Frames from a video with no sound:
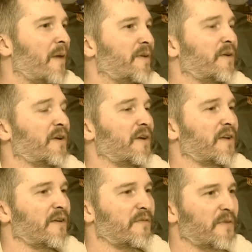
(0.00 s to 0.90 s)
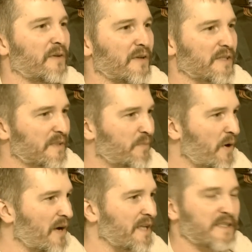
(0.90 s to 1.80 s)
When you could have uh,
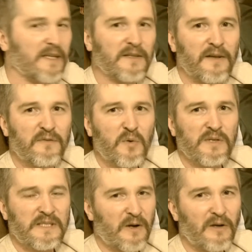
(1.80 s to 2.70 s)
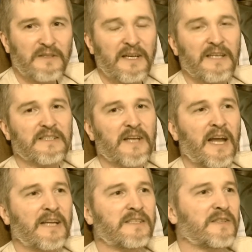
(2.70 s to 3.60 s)
experienced it, lived through it, certainly it
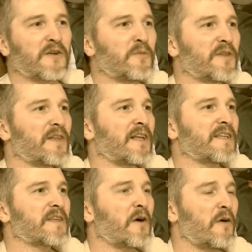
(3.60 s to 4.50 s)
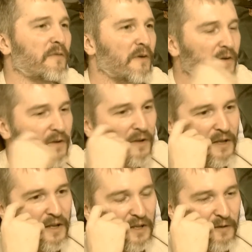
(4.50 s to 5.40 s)
changed you, but then it's over.
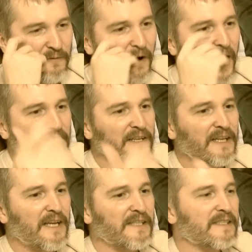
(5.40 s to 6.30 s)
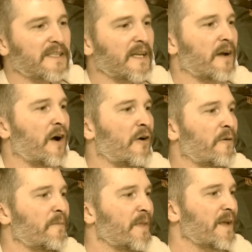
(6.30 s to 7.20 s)
You finally get sent
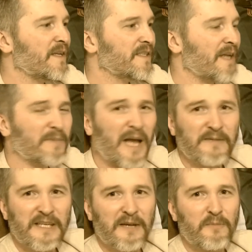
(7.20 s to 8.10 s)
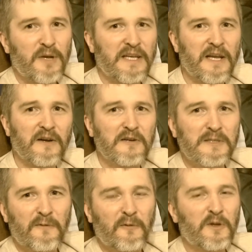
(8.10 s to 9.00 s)
home sometimes it can be
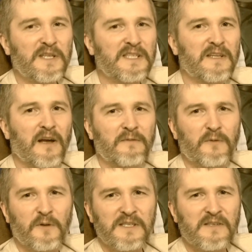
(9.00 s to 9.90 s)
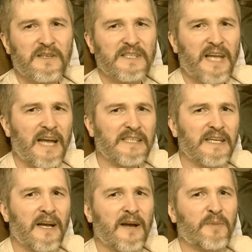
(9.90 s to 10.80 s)
years before this stuff really starts
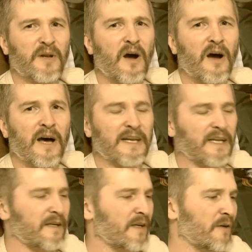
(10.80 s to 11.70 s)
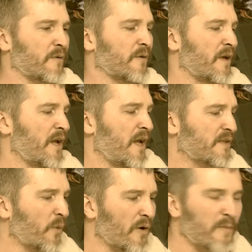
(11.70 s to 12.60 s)
catching up and haunting you
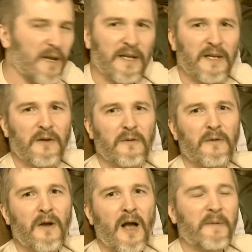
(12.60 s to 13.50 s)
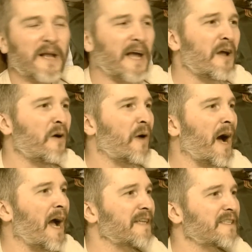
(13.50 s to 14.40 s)
and tormenting you. I mean, I know
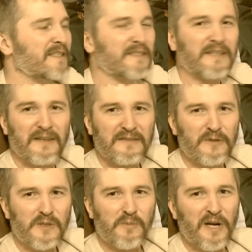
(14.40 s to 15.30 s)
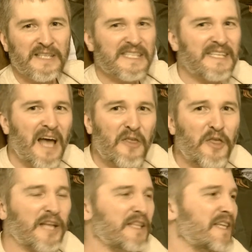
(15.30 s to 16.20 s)
I just experienced
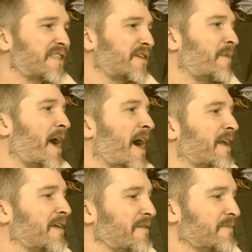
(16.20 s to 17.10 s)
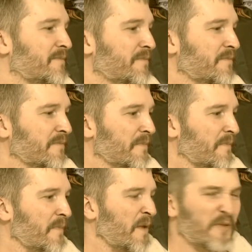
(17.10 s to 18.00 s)
nothing this traumatic,
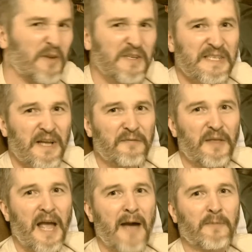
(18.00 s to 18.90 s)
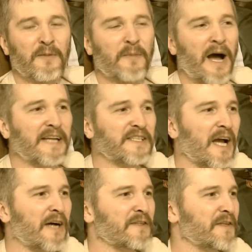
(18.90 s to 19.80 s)
but there's stuff that happened in my
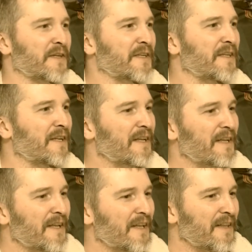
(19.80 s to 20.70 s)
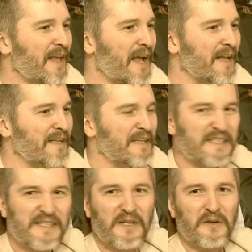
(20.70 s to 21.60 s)
childhood that
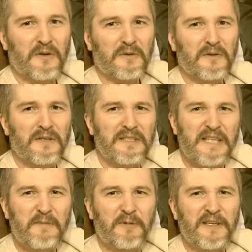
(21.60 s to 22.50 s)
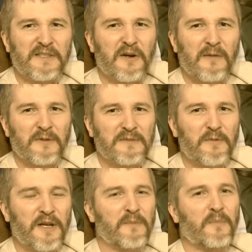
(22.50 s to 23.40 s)
still deeply troubles
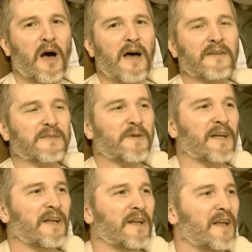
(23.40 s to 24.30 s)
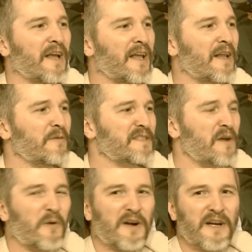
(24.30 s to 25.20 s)
me and bothers me. And it was
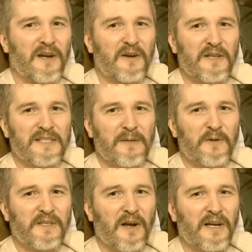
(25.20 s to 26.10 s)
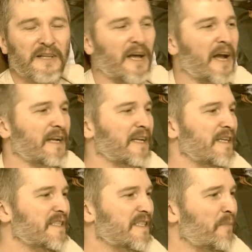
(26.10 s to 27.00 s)
nowhere near this. And we're talking like
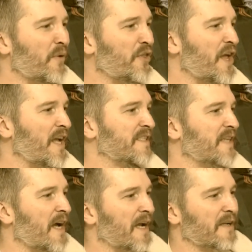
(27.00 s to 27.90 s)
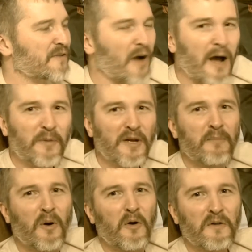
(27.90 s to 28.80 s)
simple things like dropping a
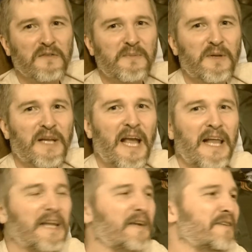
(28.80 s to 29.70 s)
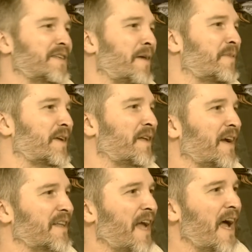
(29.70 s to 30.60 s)
bowl of spaghetti or something
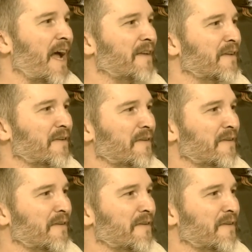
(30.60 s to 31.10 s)
like that.